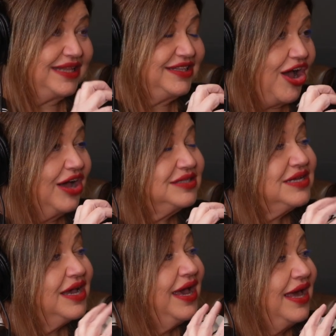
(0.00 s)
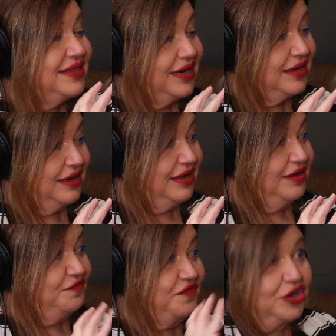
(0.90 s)
the dots and then
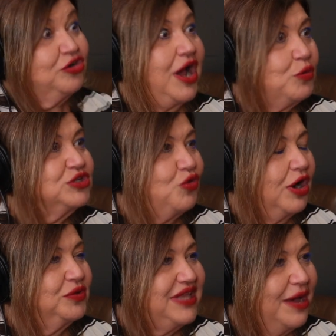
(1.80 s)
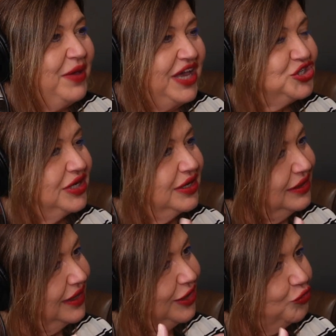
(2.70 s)
figuring out what's wrong with that patient
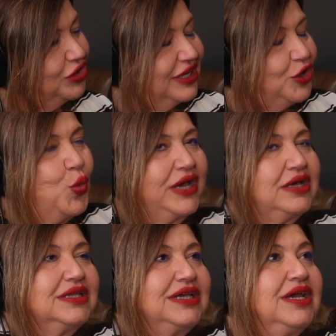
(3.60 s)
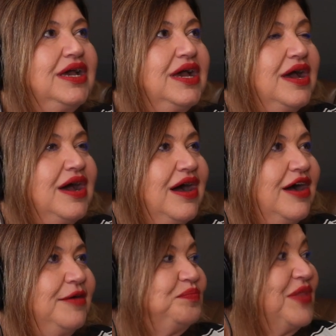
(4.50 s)
and like really quickly.
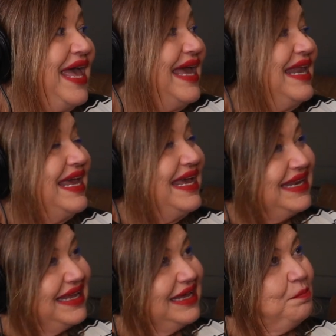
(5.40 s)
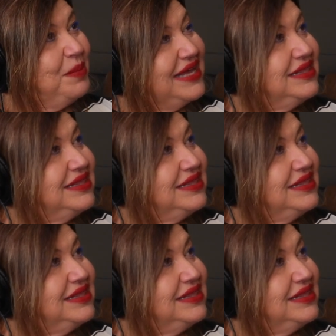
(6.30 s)
But I